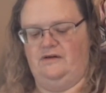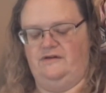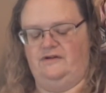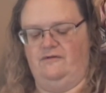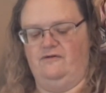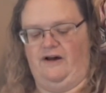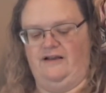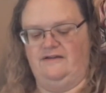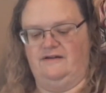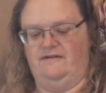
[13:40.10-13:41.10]
some
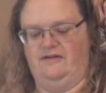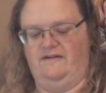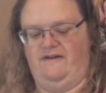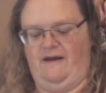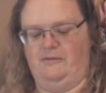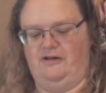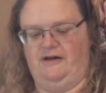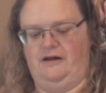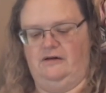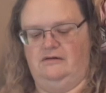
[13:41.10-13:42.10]
friends of the
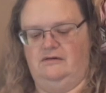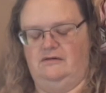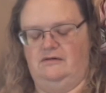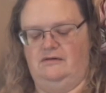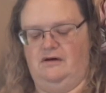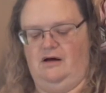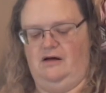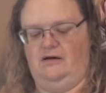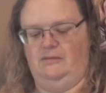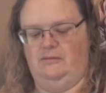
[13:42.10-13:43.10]
family
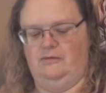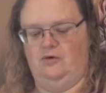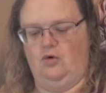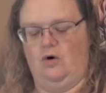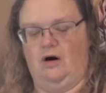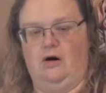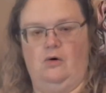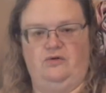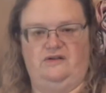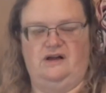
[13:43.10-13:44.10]
who are
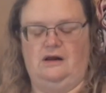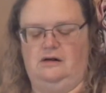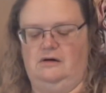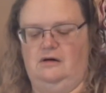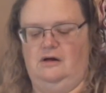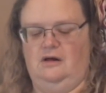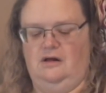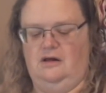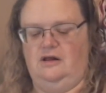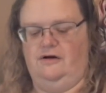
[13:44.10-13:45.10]
hosting,
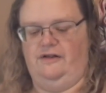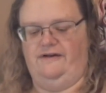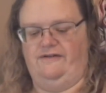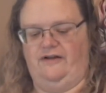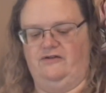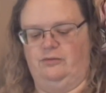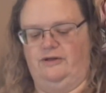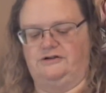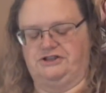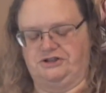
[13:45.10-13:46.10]
you know, like friends from
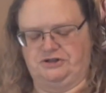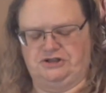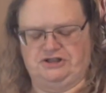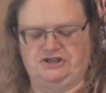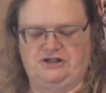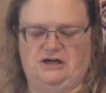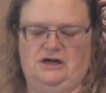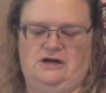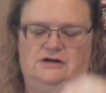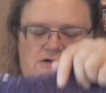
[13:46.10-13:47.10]
their church.
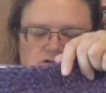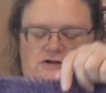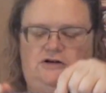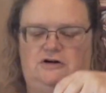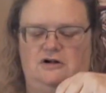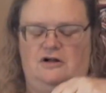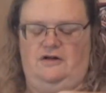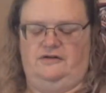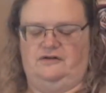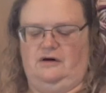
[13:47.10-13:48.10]

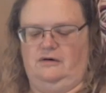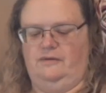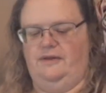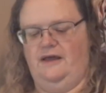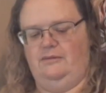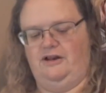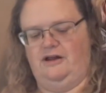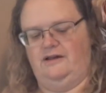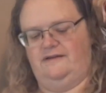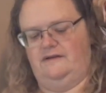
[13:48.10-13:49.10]
So that'll be
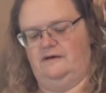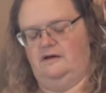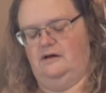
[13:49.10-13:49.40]
nice.